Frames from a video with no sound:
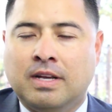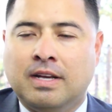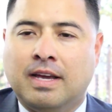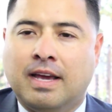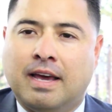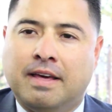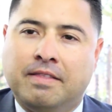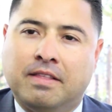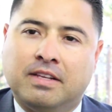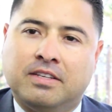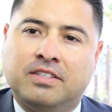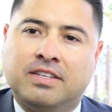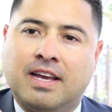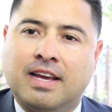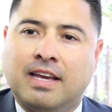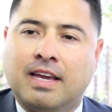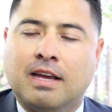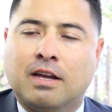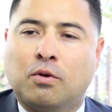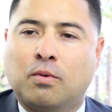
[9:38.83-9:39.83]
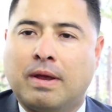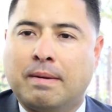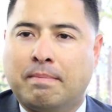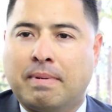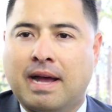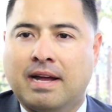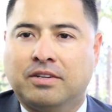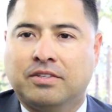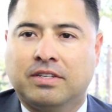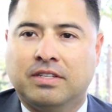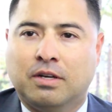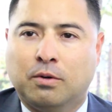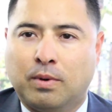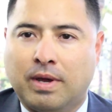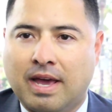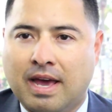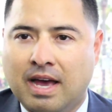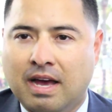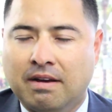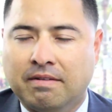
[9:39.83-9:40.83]
And the second great passion that we
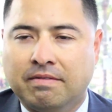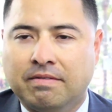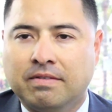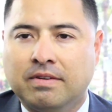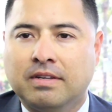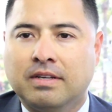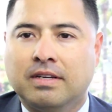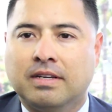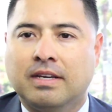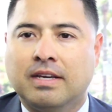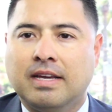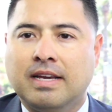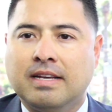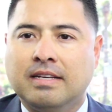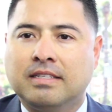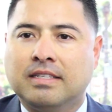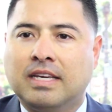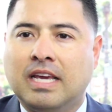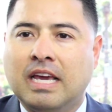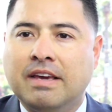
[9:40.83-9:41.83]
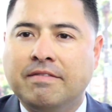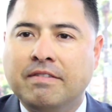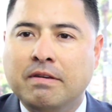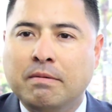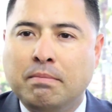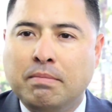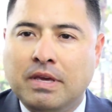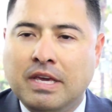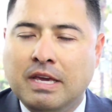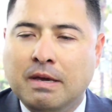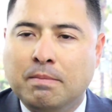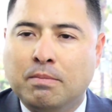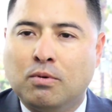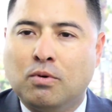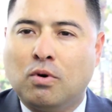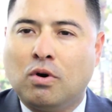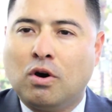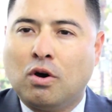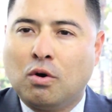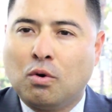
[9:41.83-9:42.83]
have is giving
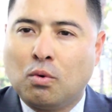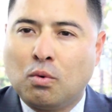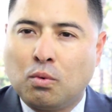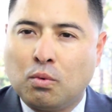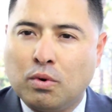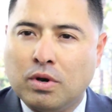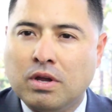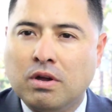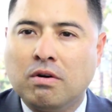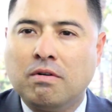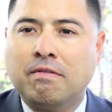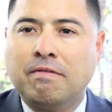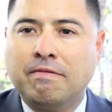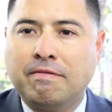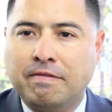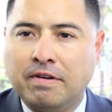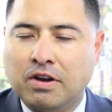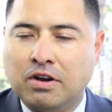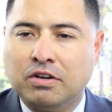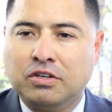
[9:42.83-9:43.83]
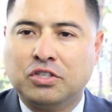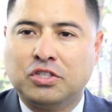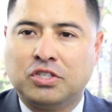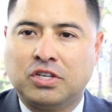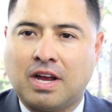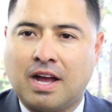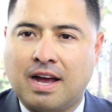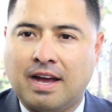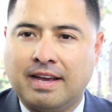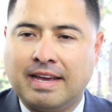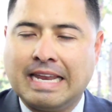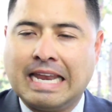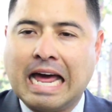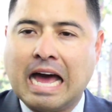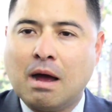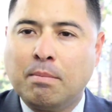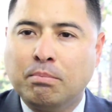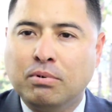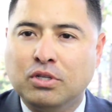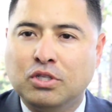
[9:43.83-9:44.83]
people a real fair shot, an
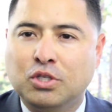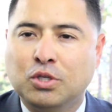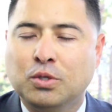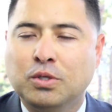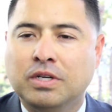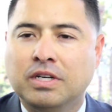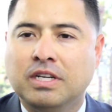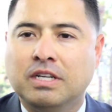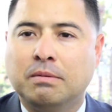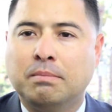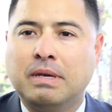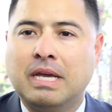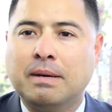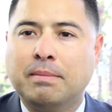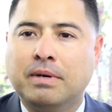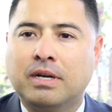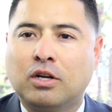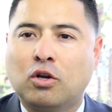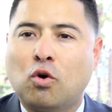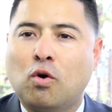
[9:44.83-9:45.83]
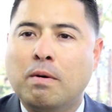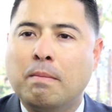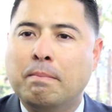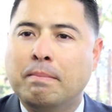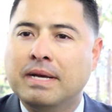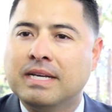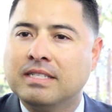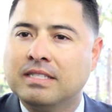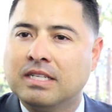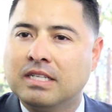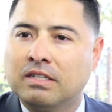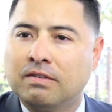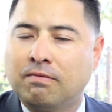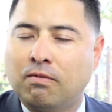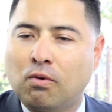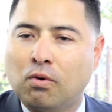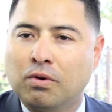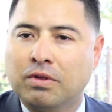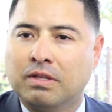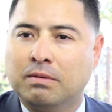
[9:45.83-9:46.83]
opportunity to be able to go in business
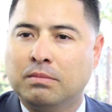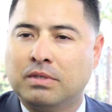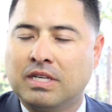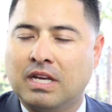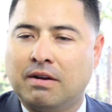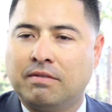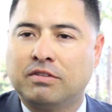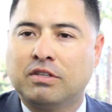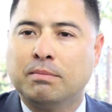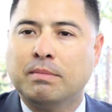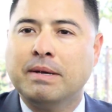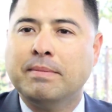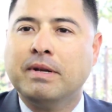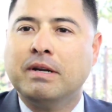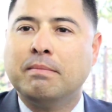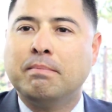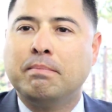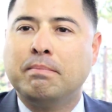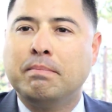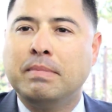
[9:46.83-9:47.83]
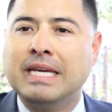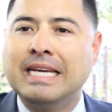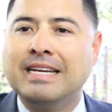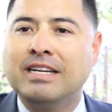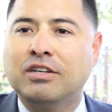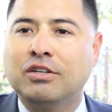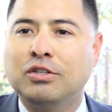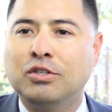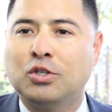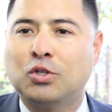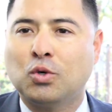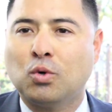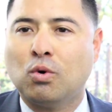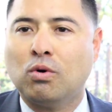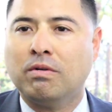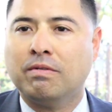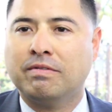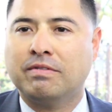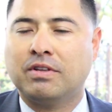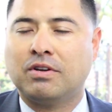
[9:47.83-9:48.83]
for themselves, to be able to be in
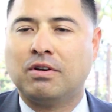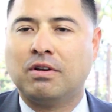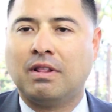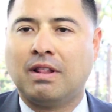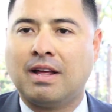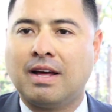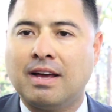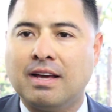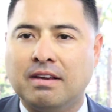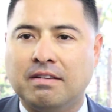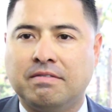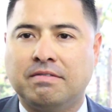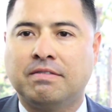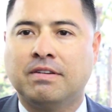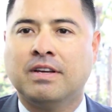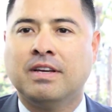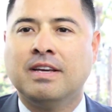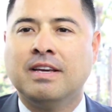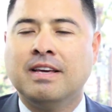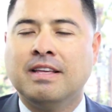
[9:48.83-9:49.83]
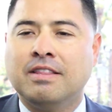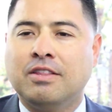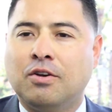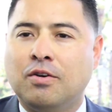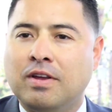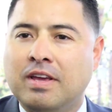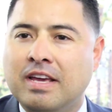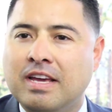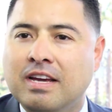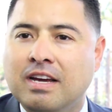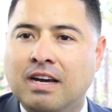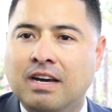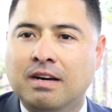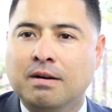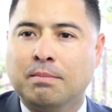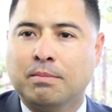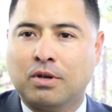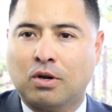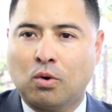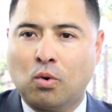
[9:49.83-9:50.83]
control of their life, their
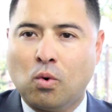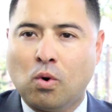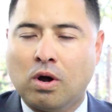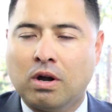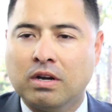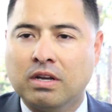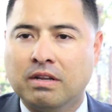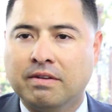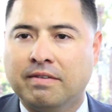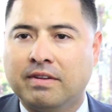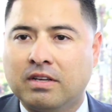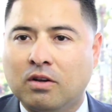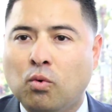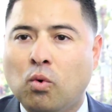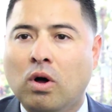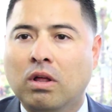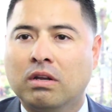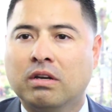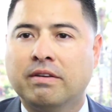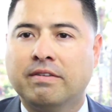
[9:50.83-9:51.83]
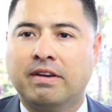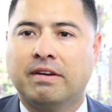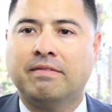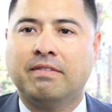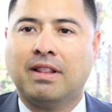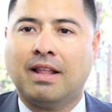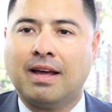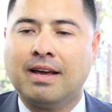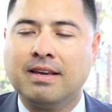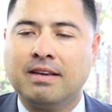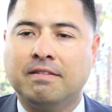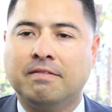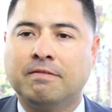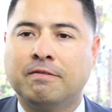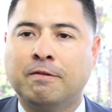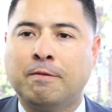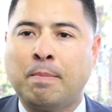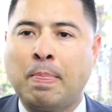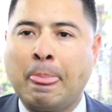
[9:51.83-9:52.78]
income, their quality of life.